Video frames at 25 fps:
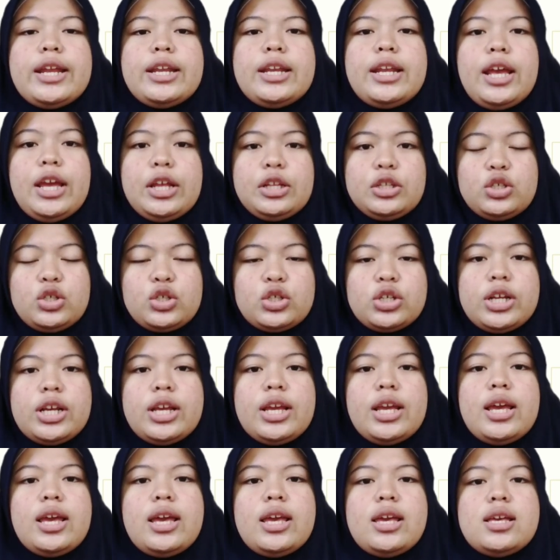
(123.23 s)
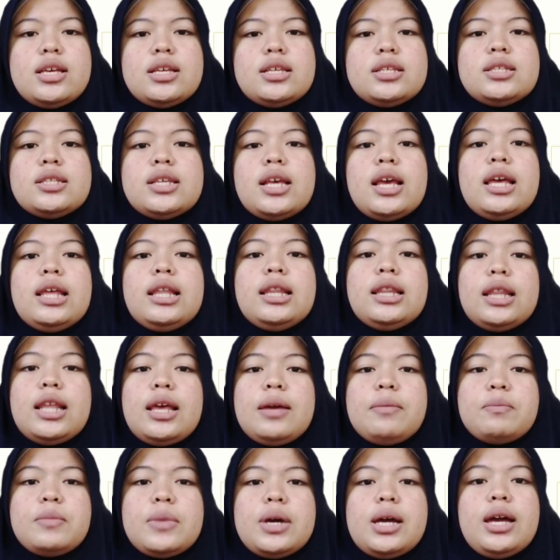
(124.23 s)
and entry is
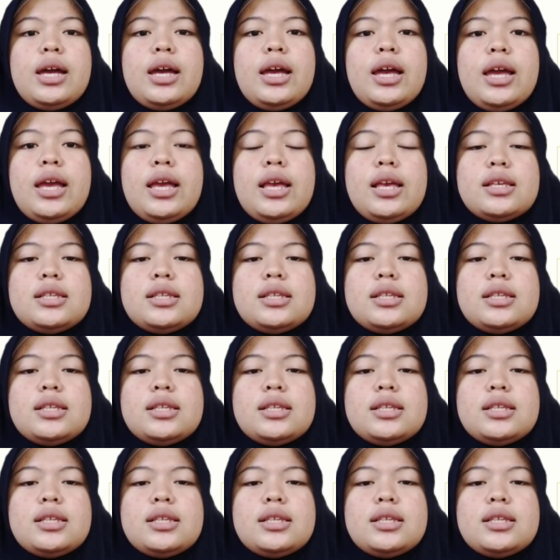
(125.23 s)
lemma